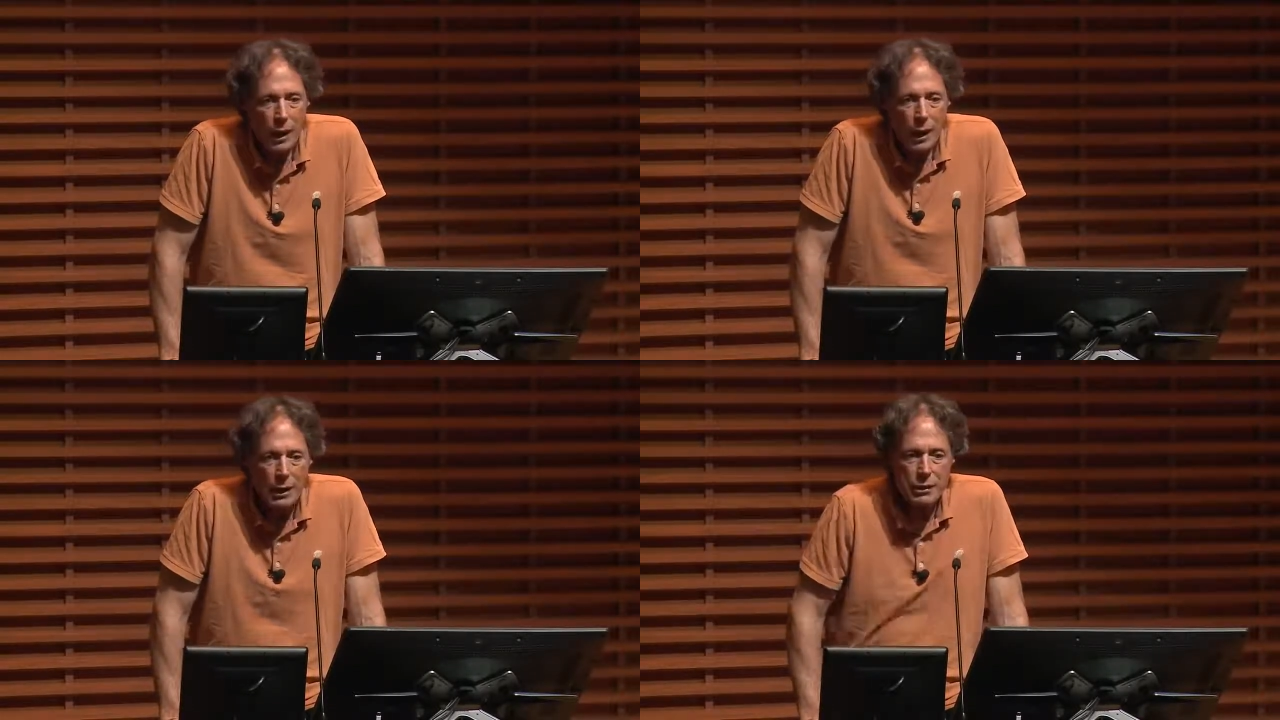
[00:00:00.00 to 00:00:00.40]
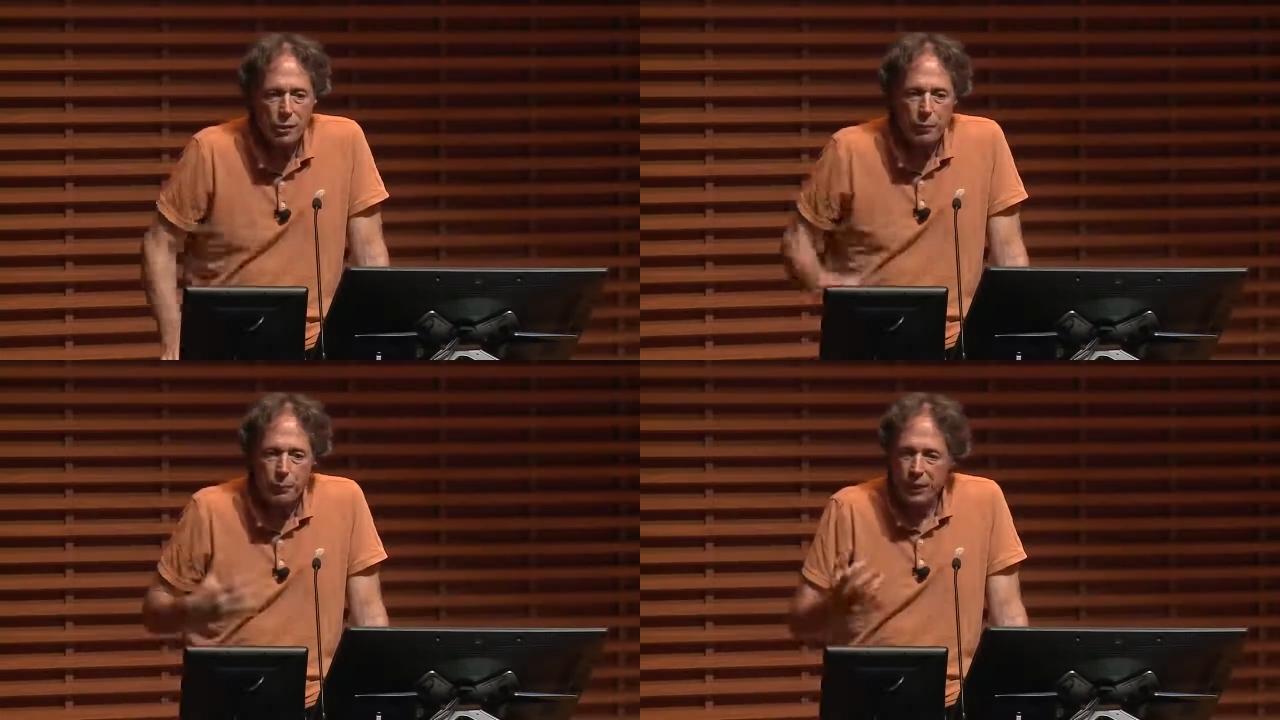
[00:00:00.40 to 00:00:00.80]
and they're
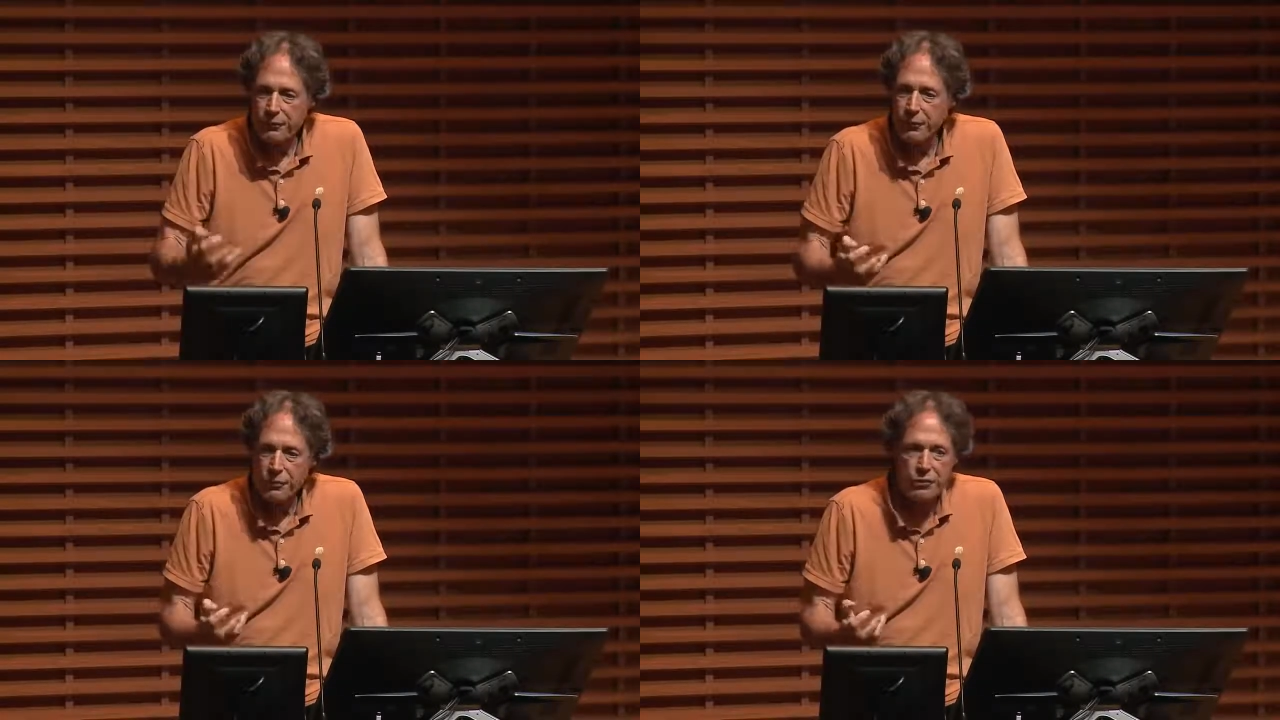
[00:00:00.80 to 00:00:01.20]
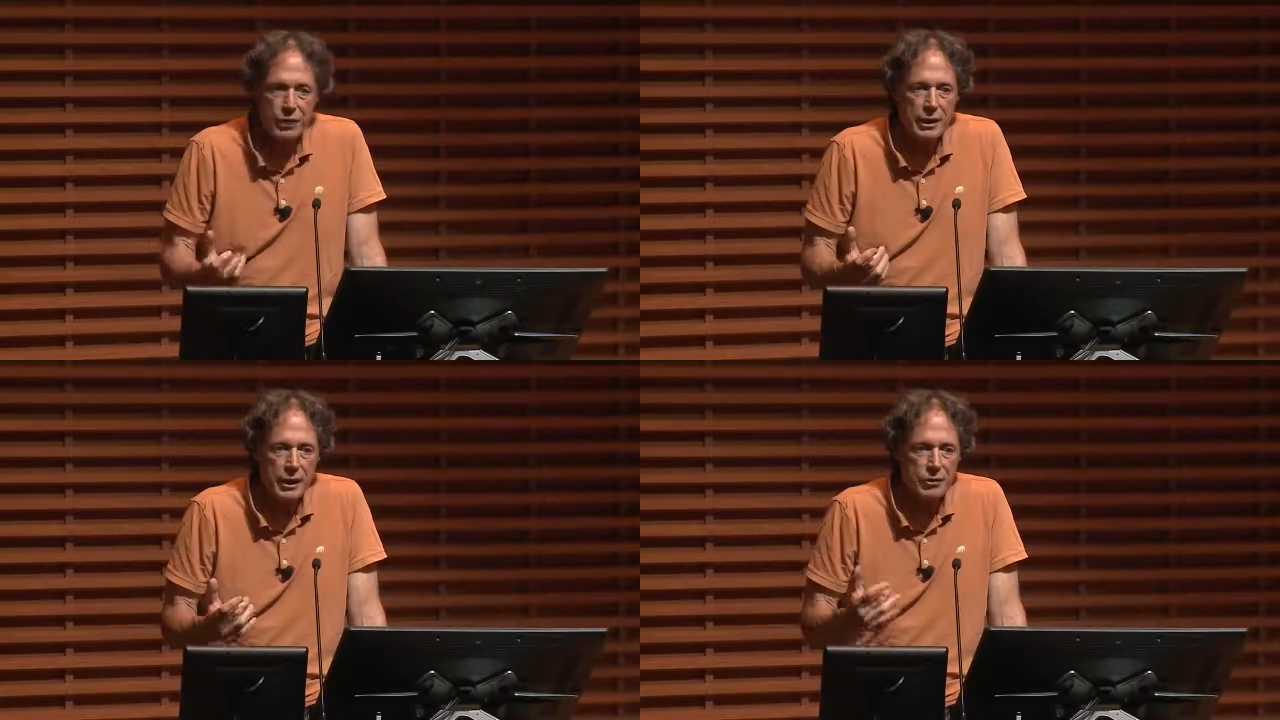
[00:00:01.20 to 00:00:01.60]
buffers
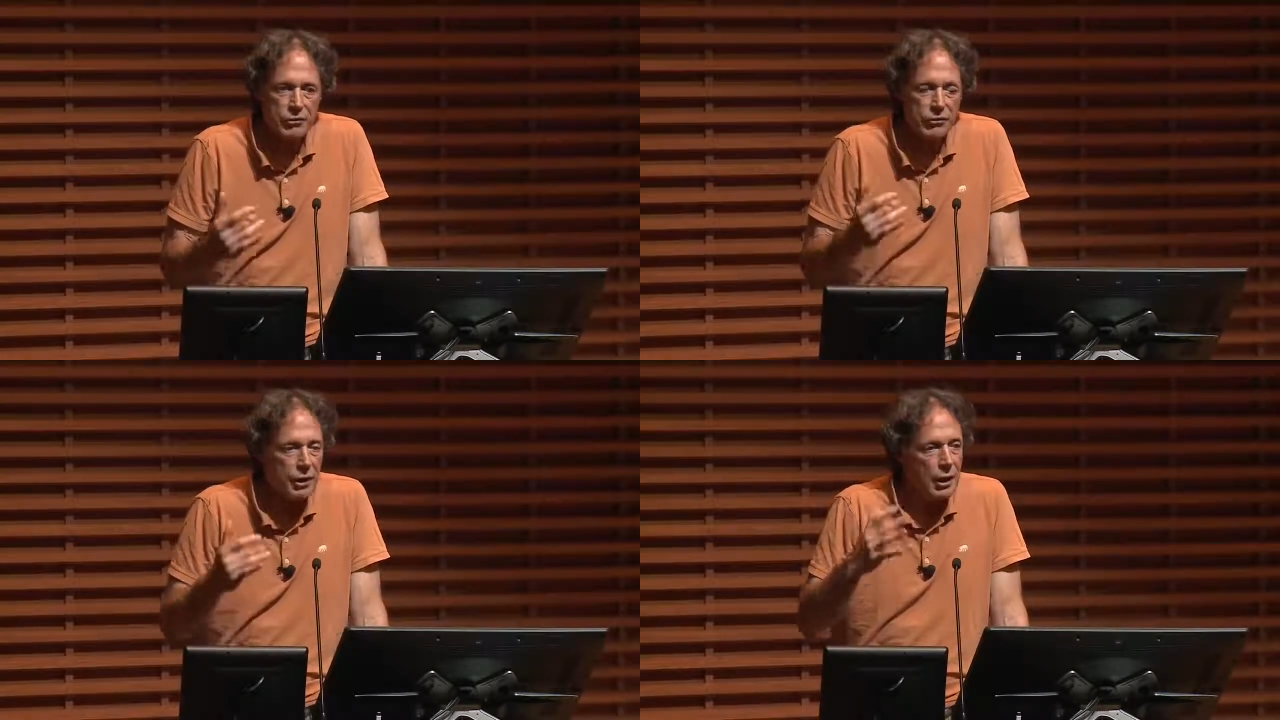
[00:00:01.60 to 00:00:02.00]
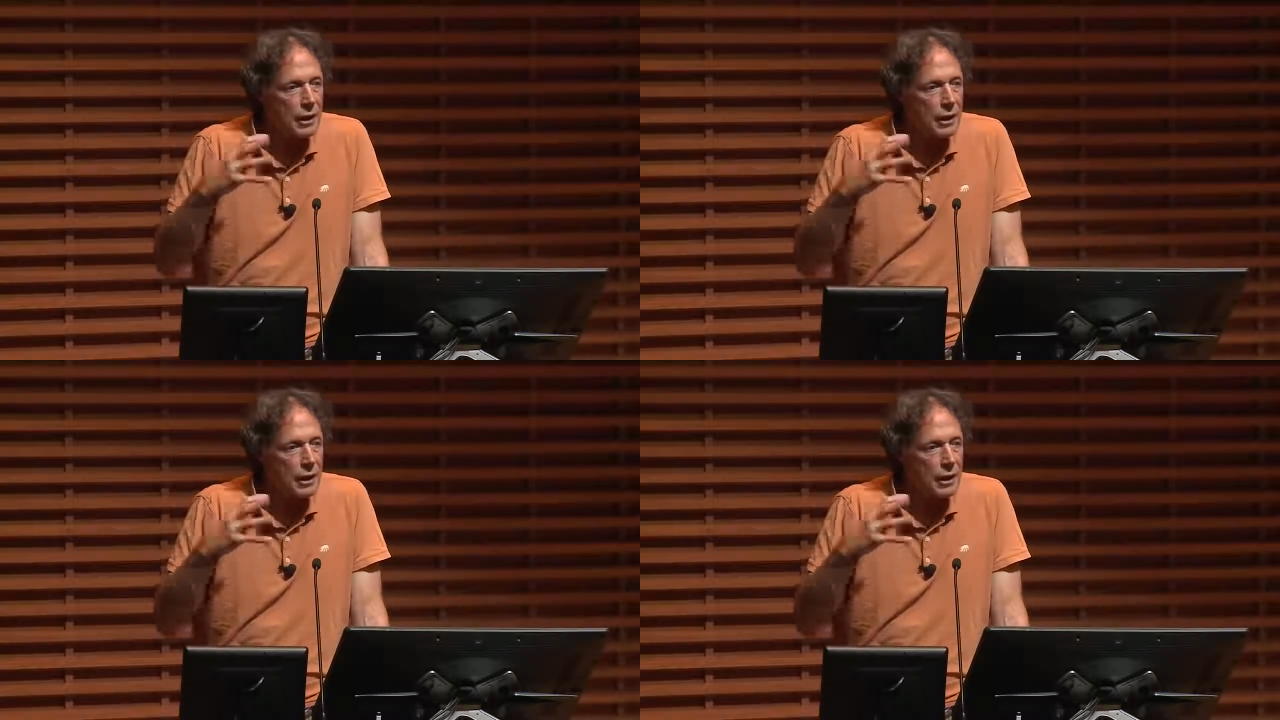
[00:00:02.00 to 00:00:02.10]
against